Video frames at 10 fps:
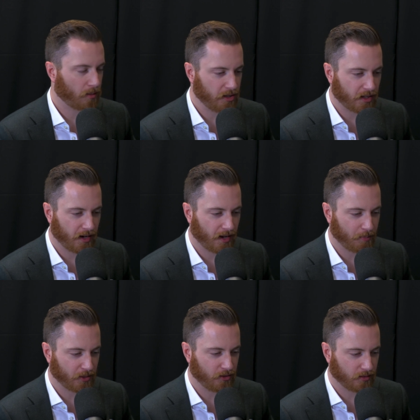I mean, so that
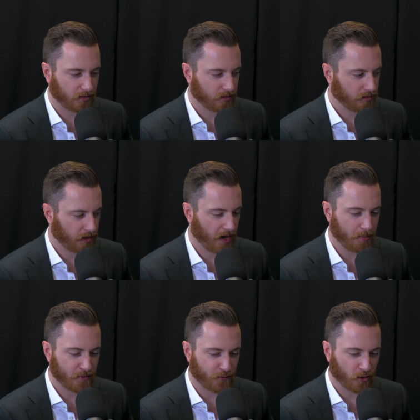happened quick. That
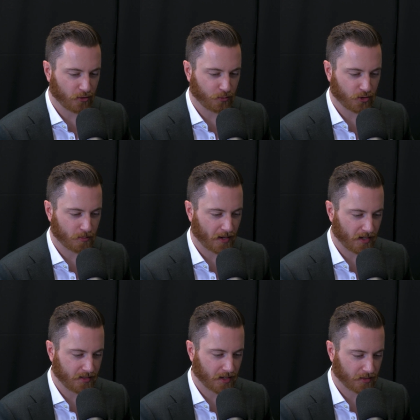happened for us with the
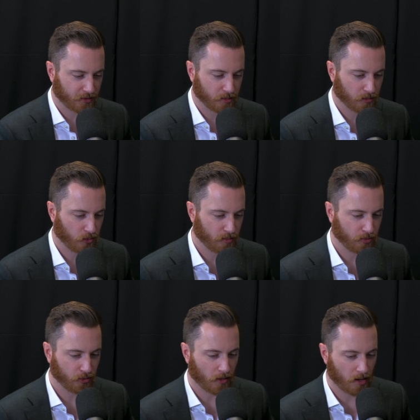podcast. I mean, we
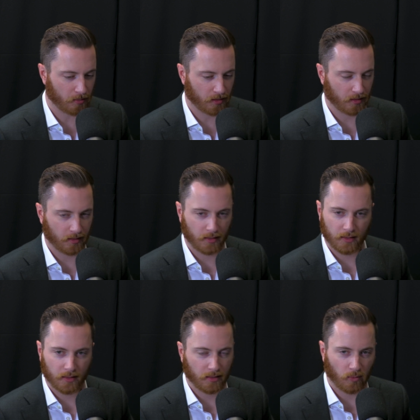blew up
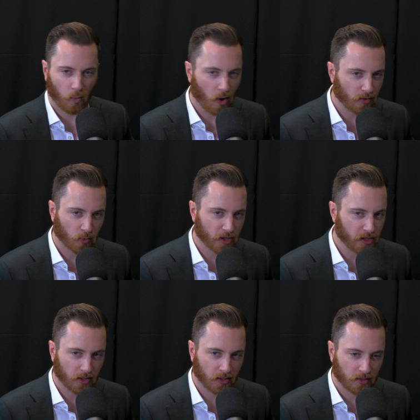one
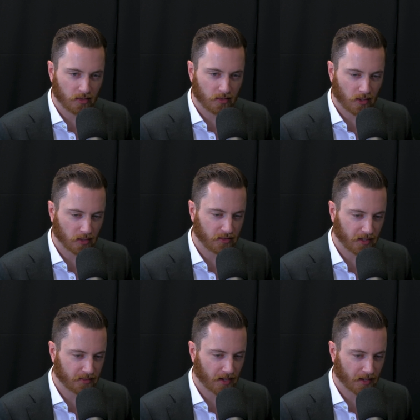reel on
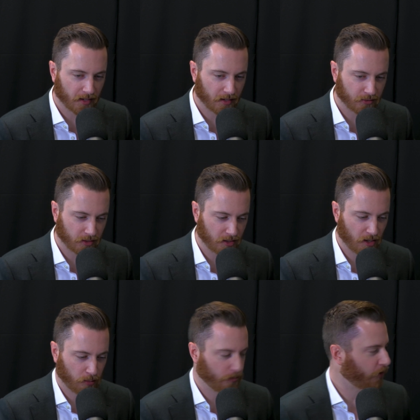TikTok, got us like a
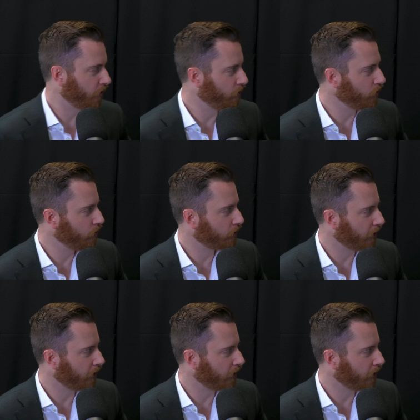couple million views